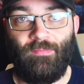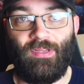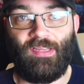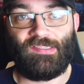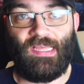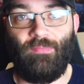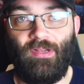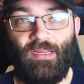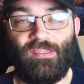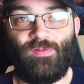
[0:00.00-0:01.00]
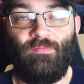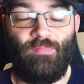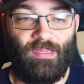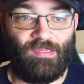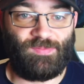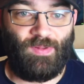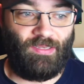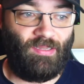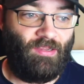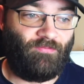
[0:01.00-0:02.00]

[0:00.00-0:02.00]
because that money is being spent